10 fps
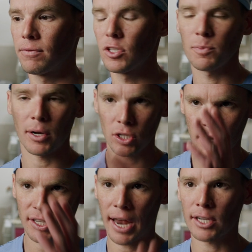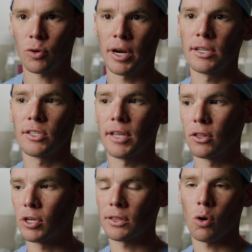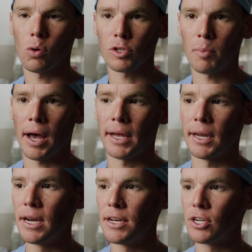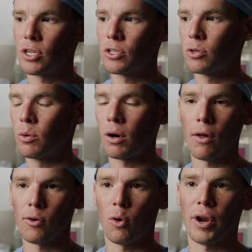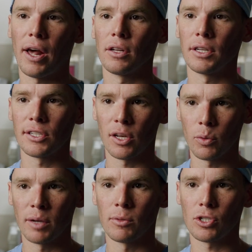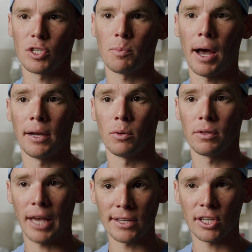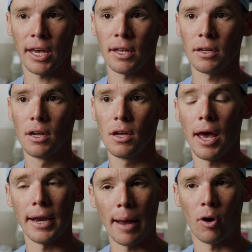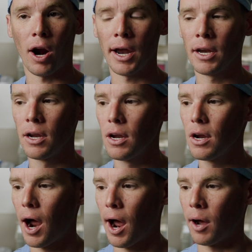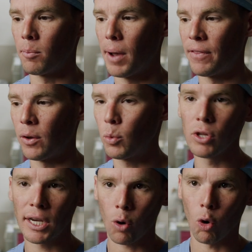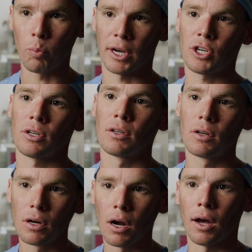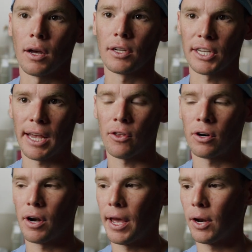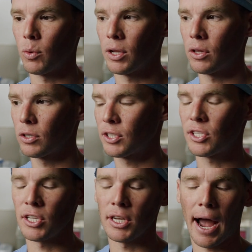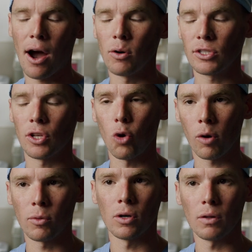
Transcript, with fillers: specialized x-rays that look at the whole spine, in addition to our other modalities that we image the spine with CAT scan and MRI. And then we look at the whole picture together, and we look to see how is the normal